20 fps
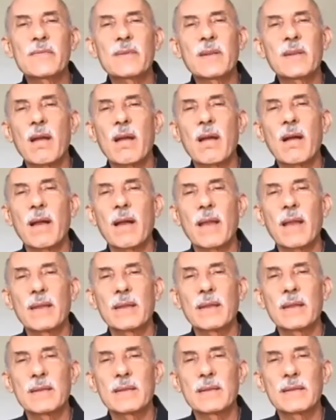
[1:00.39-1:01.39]

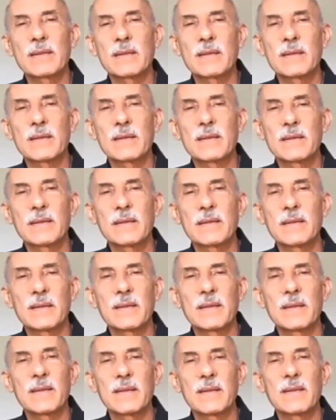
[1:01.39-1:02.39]
kind
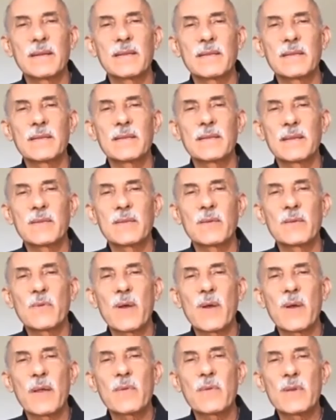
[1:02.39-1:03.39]
than the
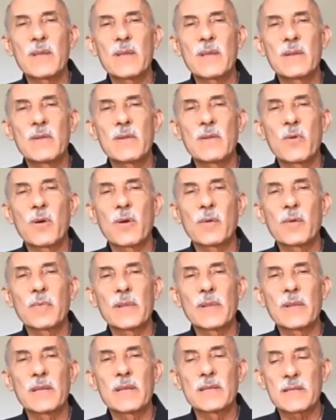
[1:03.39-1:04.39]
way we
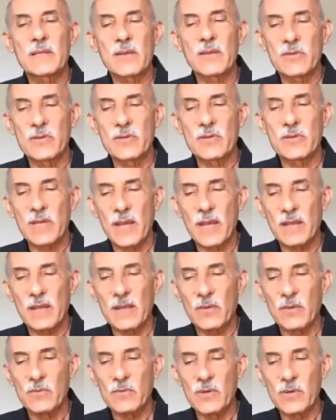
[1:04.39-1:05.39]
normally associate
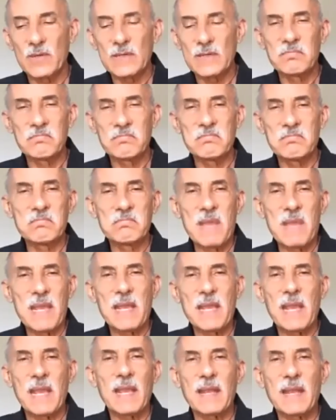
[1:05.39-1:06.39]
the word
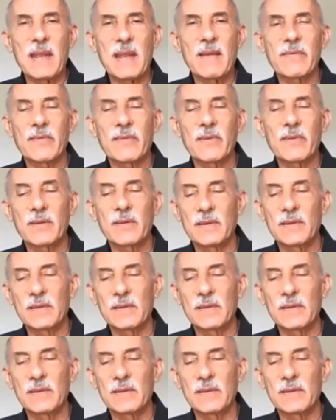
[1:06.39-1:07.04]
making an effort.